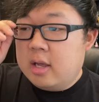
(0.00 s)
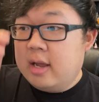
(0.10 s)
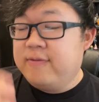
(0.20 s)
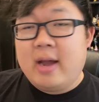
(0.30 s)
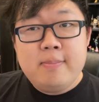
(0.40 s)

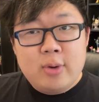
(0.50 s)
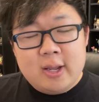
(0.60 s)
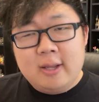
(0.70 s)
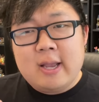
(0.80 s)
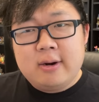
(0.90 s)
If I'm
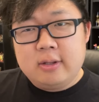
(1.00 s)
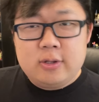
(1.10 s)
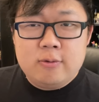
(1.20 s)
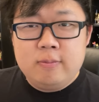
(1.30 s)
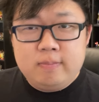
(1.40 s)
breaking down a
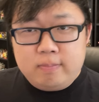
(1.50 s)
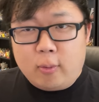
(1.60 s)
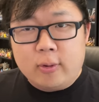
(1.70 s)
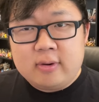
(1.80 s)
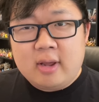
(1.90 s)
new
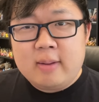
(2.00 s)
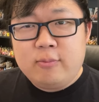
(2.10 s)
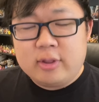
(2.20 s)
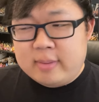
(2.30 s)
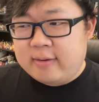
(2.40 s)
board
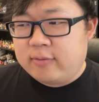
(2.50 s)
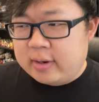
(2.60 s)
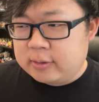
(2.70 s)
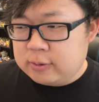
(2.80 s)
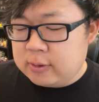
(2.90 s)
game with my
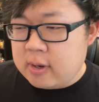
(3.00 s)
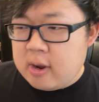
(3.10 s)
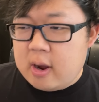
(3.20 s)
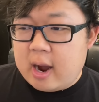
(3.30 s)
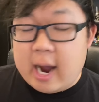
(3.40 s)
friends,
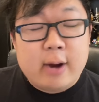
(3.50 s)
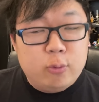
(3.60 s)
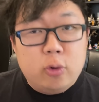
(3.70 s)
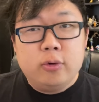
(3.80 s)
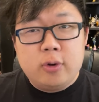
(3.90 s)
I
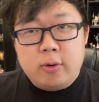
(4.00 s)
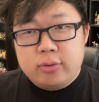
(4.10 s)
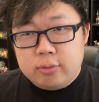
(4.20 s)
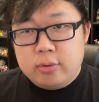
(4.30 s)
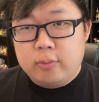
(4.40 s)
will go
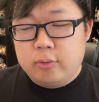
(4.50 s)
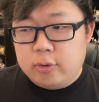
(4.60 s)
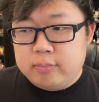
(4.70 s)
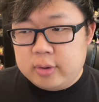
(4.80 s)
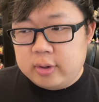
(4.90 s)
through the
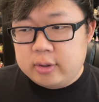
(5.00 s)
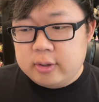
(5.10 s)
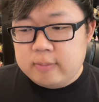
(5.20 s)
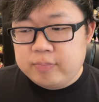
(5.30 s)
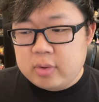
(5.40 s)
rule book
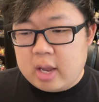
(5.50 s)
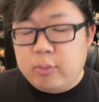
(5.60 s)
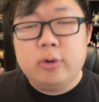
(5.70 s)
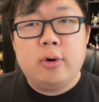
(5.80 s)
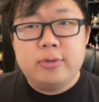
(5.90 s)
and
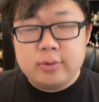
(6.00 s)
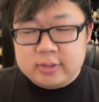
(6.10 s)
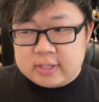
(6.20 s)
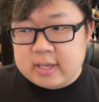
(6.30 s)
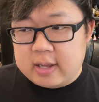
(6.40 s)
we'll go through
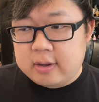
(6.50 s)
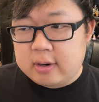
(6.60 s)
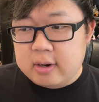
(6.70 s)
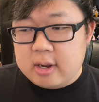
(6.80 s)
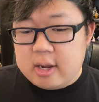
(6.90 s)
it
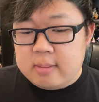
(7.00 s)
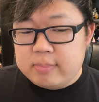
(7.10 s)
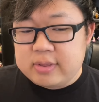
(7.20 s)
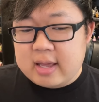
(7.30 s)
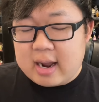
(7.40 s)
together.
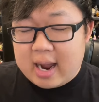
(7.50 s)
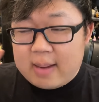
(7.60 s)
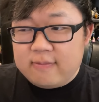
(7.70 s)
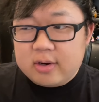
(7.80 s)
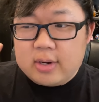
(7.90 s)
But then
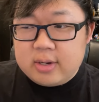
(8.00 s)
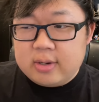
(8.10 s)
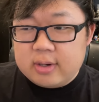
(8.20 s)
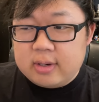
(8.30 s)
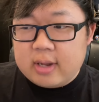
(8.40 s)
I'm very
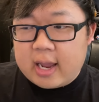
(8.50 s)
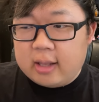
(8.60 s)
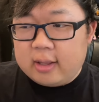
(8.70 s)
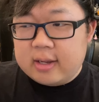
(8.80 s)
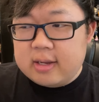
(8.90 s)
good
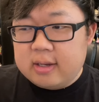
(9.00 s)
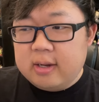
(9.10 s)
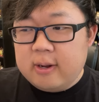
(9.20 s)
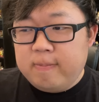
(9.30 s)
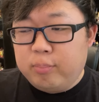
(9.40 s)
at like
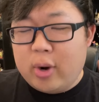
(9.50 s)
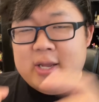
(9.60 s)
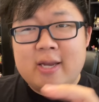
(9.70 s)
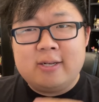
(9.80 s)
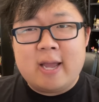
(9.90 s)

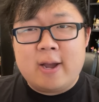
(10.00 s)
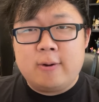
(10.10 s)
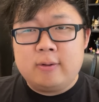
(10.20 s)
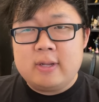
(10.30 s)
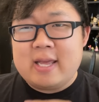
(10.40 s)
breaking
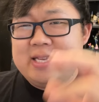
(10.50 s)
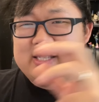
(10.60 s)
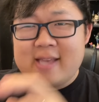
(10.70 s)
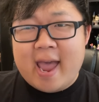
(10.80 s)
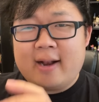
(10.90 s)
down
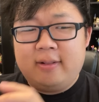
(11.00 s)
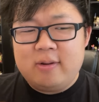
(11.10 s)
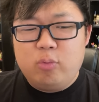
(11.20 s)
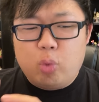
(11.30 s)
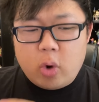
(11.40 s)

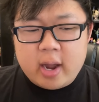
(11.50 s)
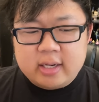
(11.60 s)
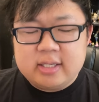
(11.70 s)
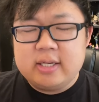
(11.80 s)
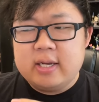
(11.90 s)
exactly
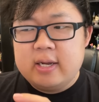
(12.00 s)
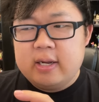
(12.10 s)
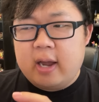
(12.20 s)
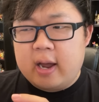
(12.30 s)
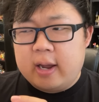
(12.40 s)
what
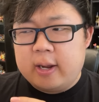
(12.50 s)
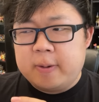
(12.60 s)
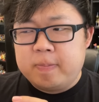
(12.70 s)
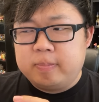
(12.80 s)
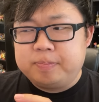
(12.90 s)
um